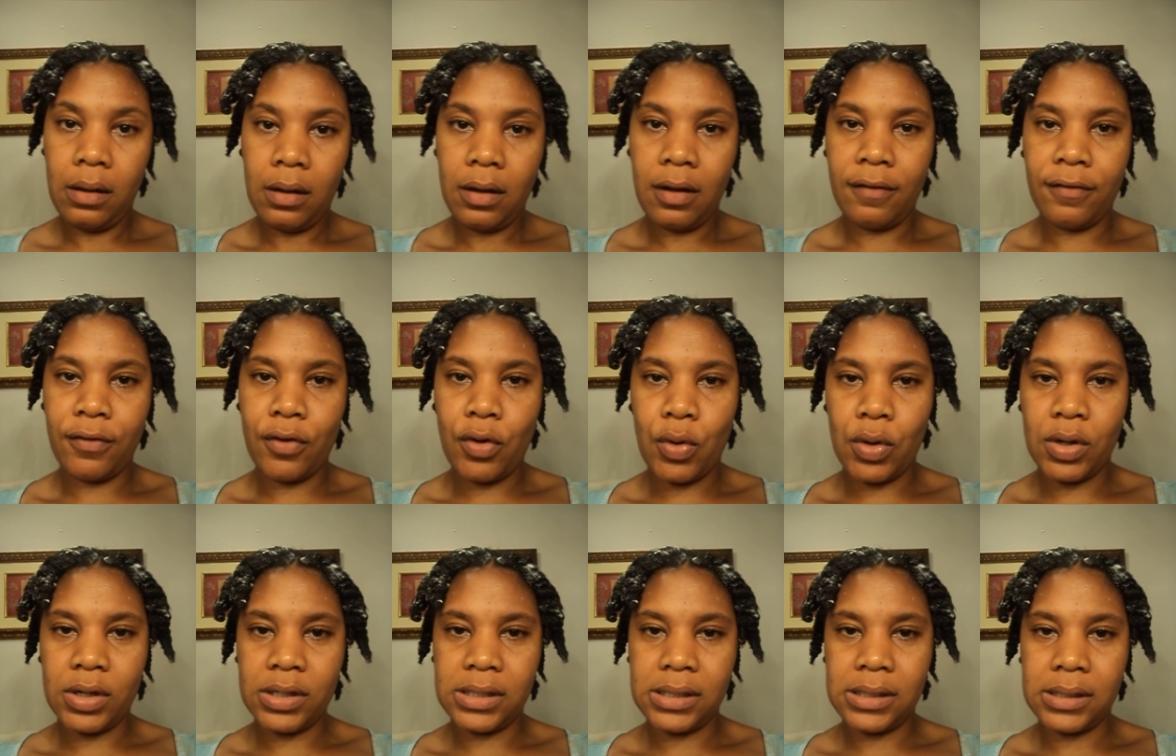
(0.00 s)
Of
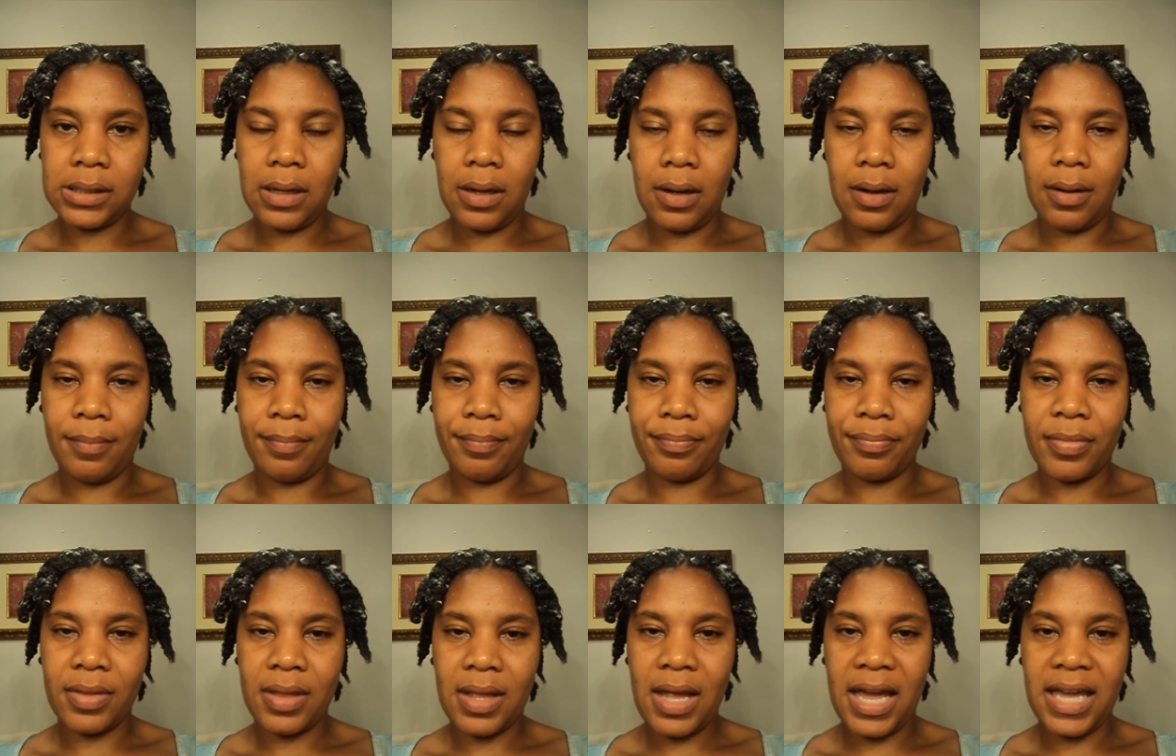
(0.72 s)
course, um,
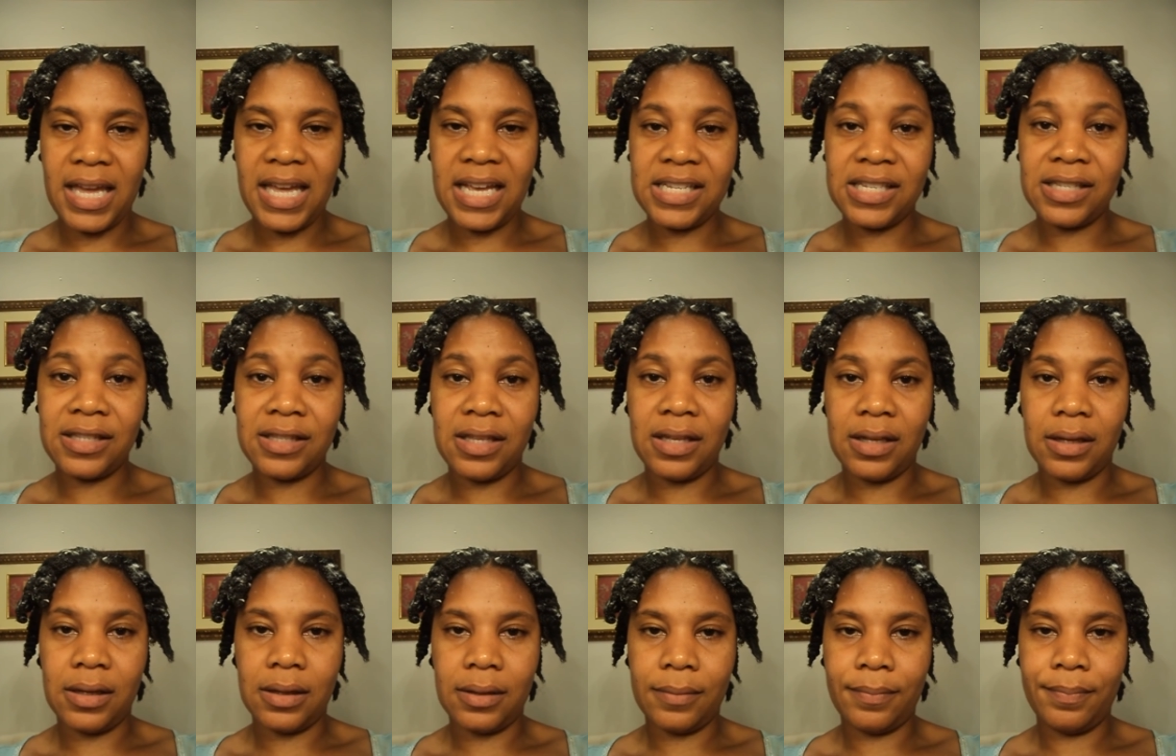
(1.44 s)
I guess
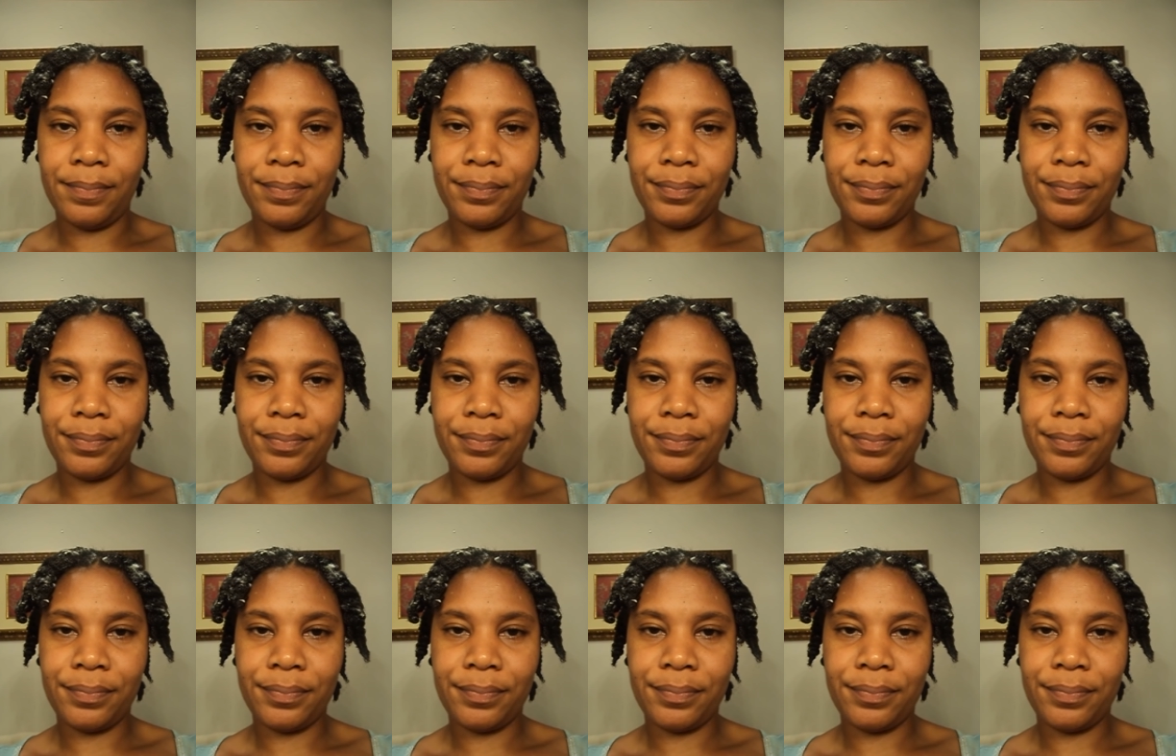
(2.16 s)
the